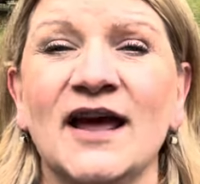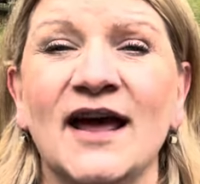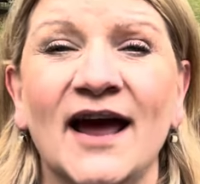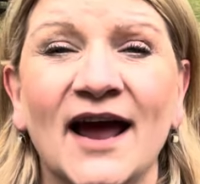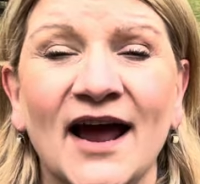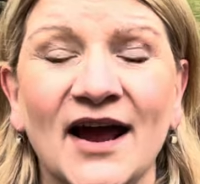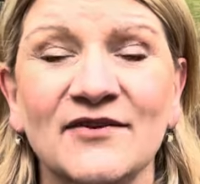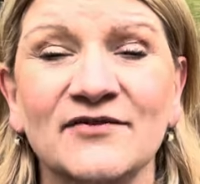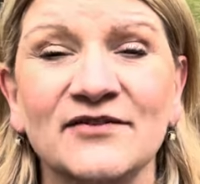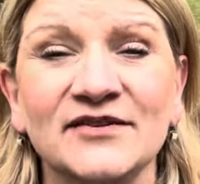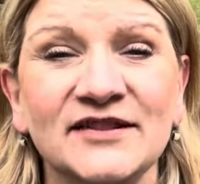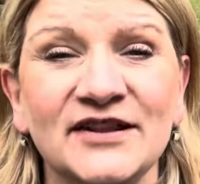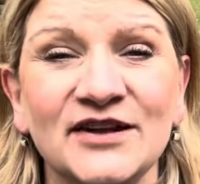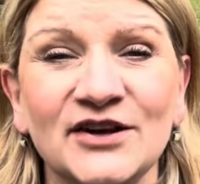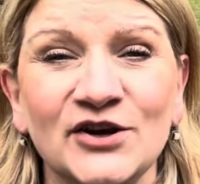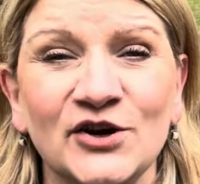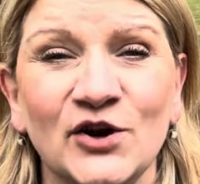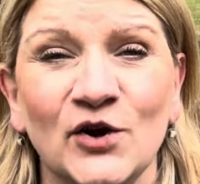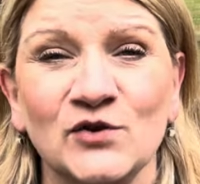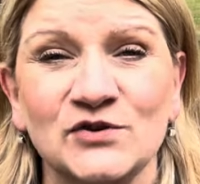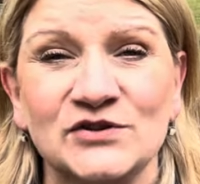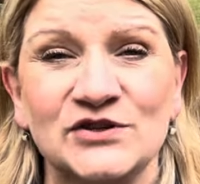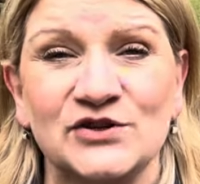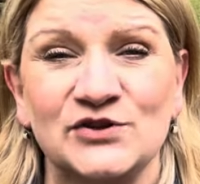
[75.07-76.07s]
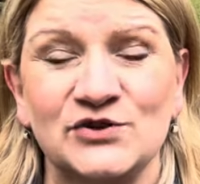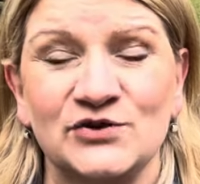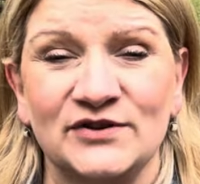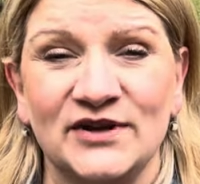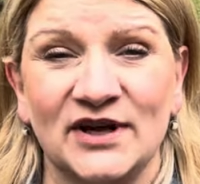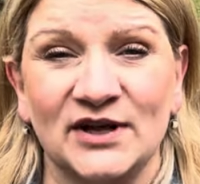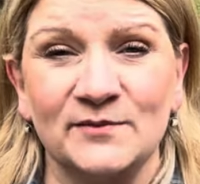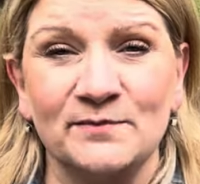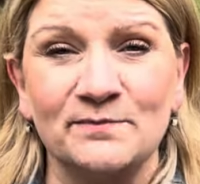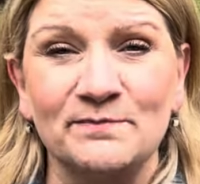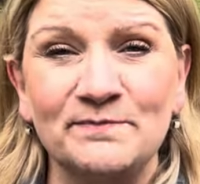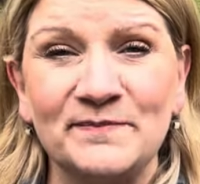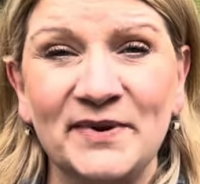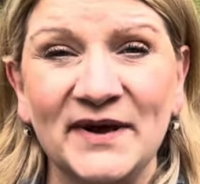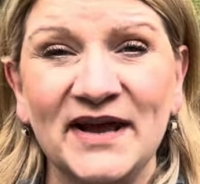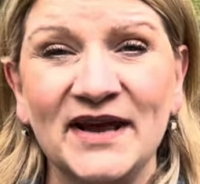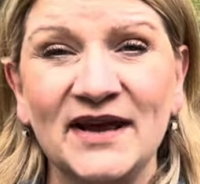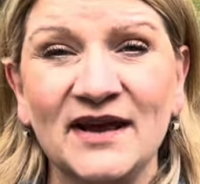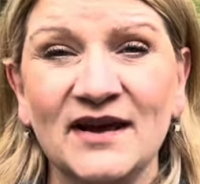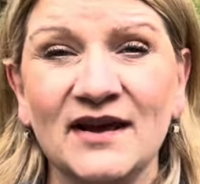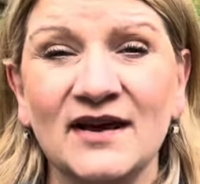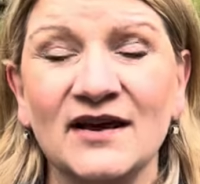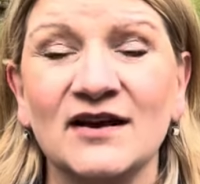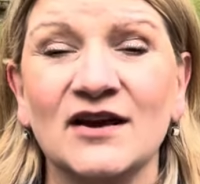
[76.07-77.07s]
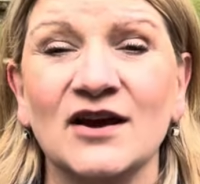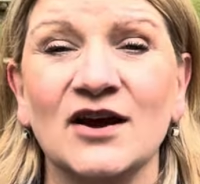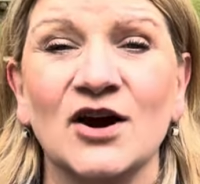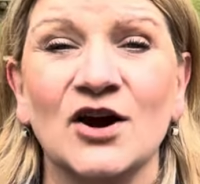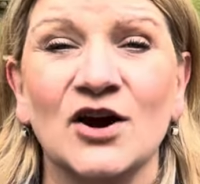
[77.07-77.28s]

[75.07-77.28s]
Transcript: Everything goes into that big